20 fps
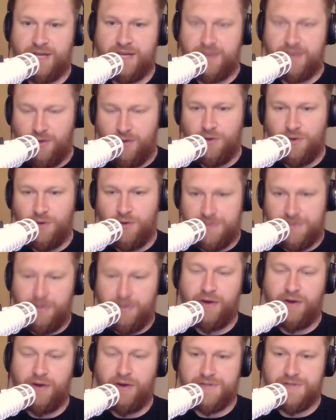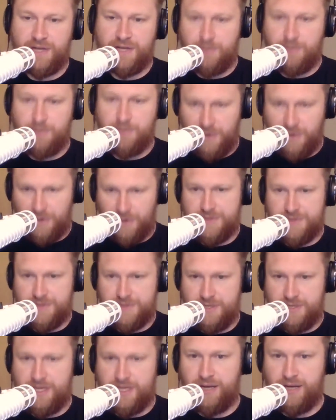They call it a parasite because
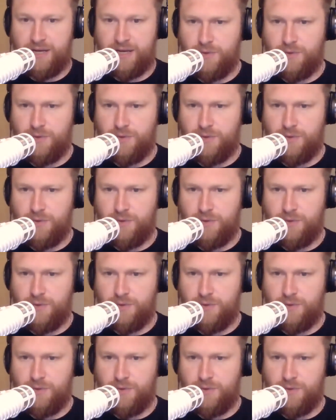it's like,